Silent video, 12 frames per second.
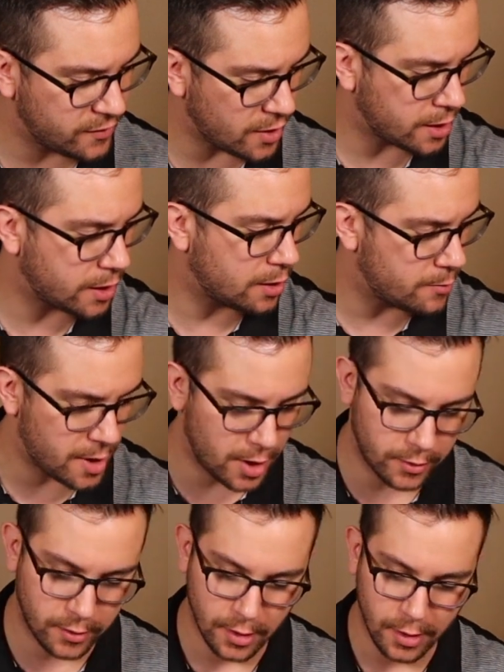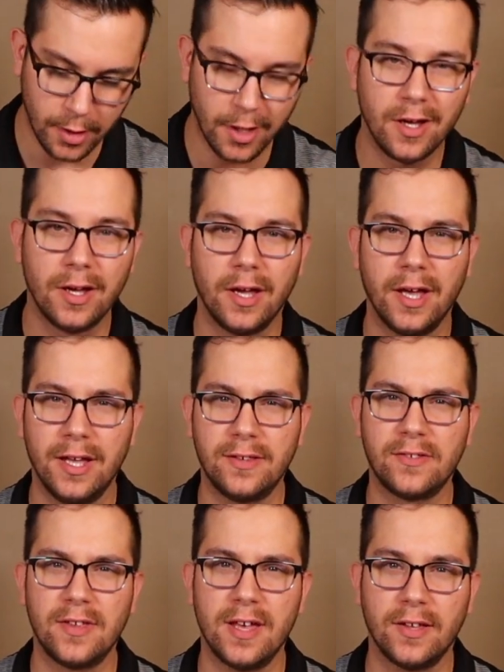talking about?
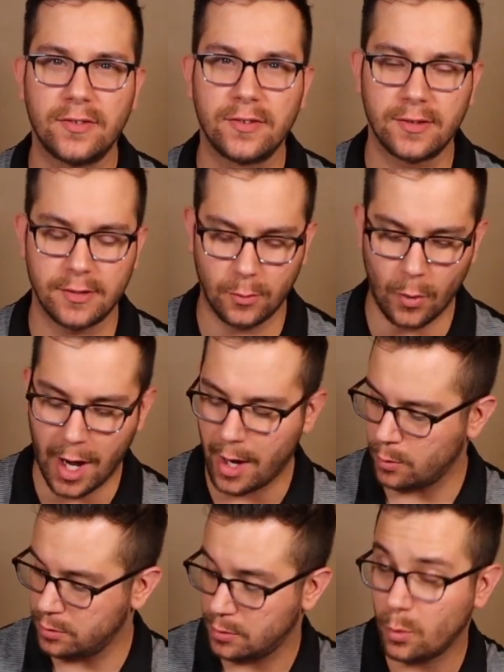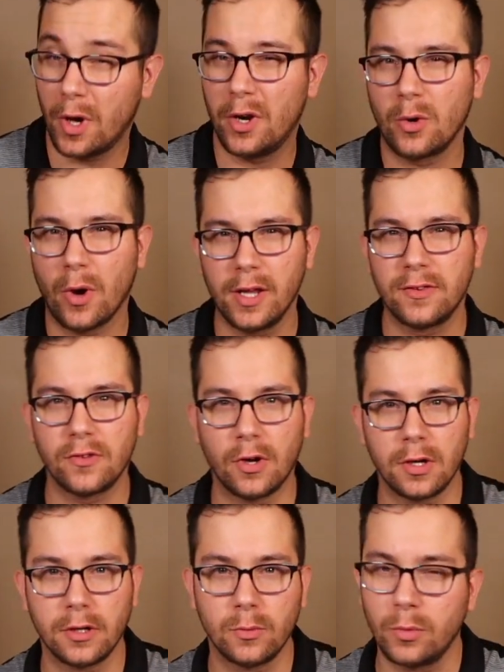It's this. Wow, what a great
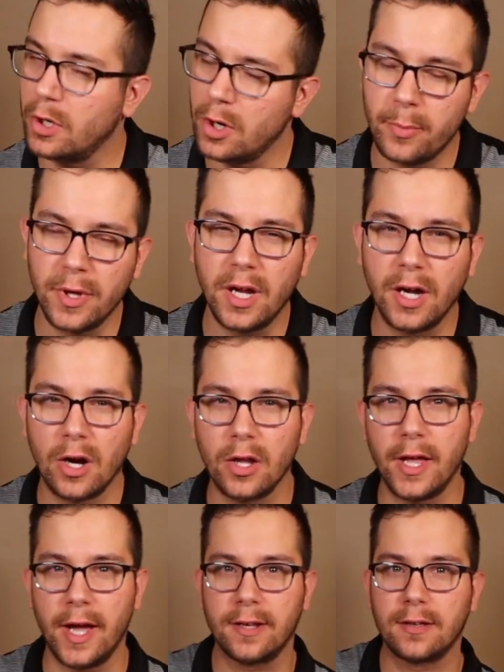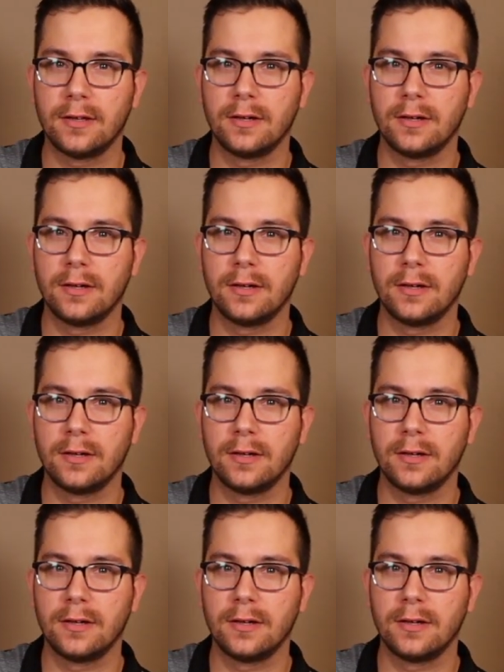start. We're gonna be here all night.